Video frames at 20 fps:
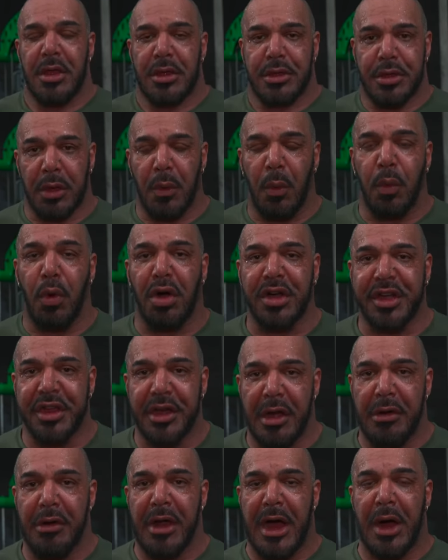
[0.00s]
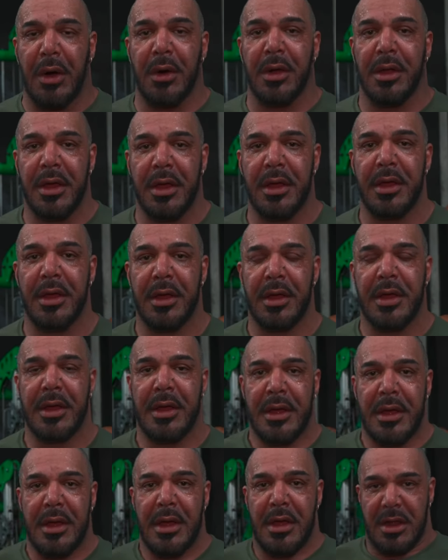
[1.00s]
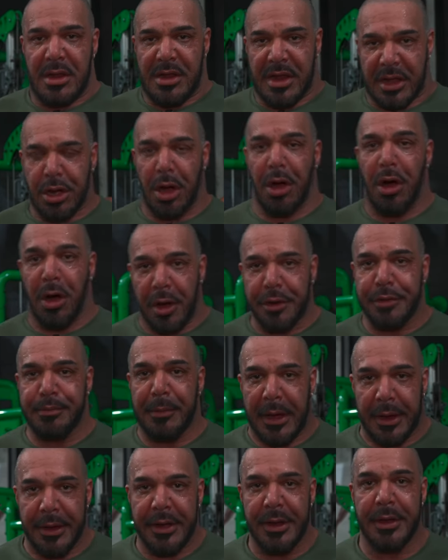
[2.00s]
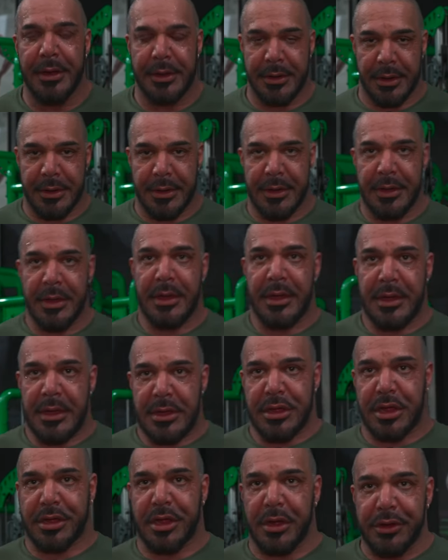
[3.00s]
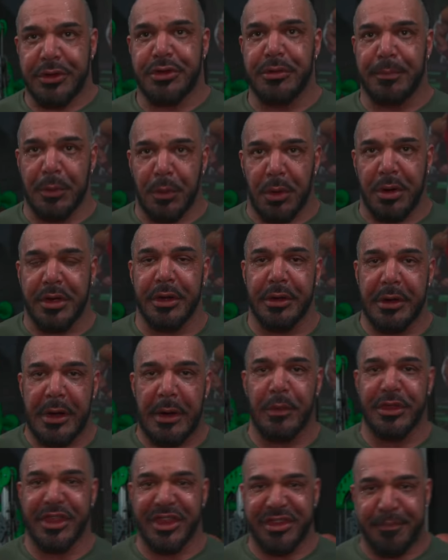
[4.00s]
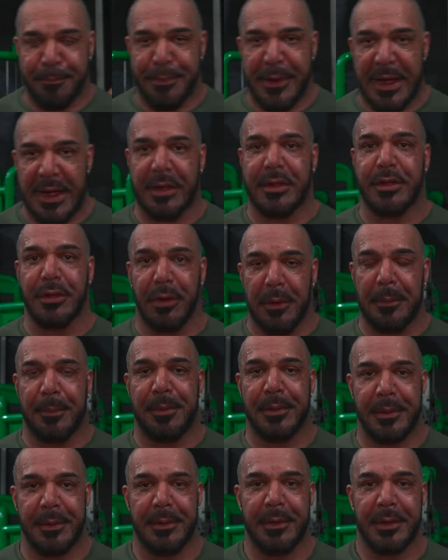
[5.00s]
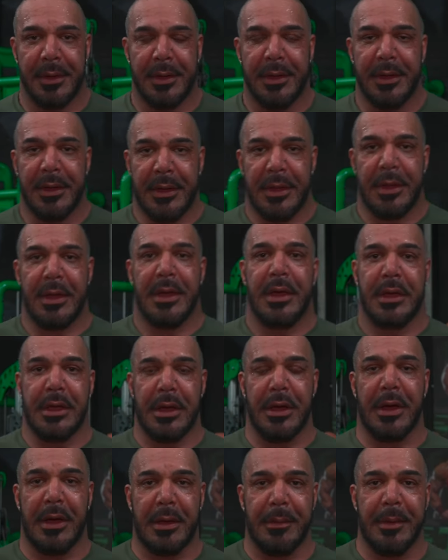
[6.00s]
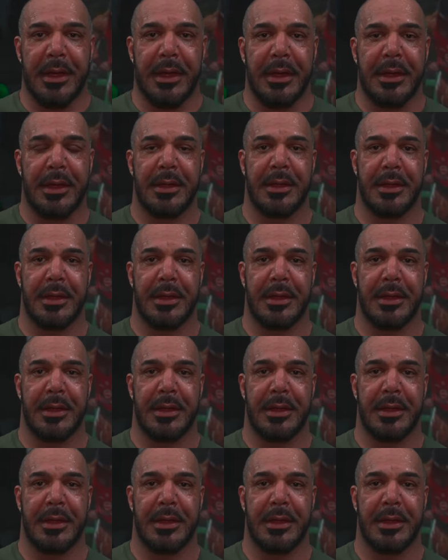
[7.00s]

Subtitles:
So you're walking around like a hard man. That's how you should be walking around with your pecs up, you know what I mean?